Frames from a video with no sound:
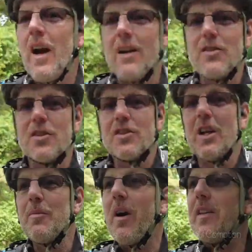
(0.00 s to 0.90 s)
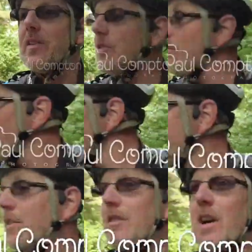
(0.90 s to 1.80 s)
As you can see by the
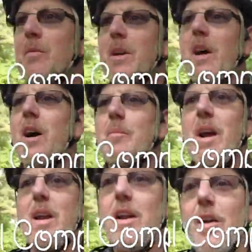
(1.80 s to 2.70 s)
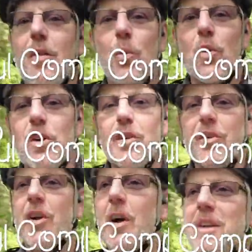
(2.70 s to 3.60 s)
surroundings around me, I'm in the
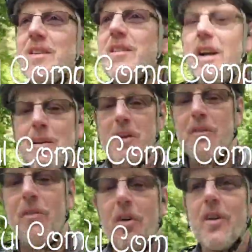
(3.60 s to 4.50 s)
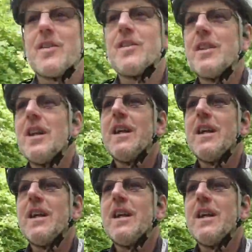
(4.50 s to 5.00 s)
woodland. I'm at Delamere Forest